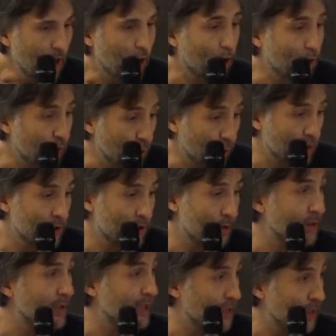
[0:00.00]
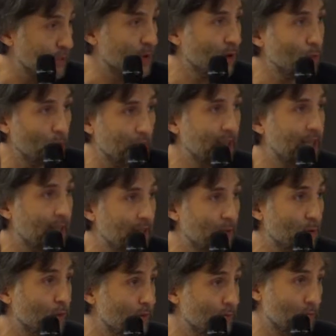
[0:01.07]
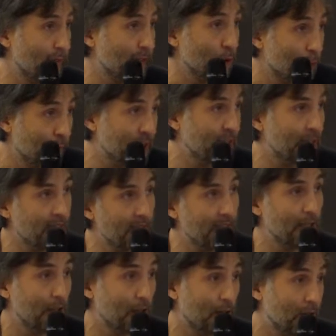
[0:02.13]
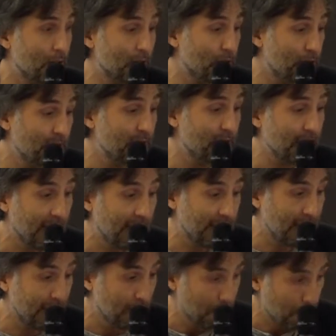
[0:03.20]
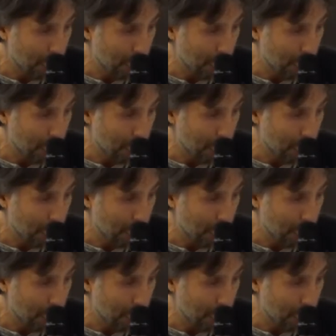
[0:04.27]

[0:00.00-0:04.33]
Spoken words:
of course, the deception will get increasingly sophisticated.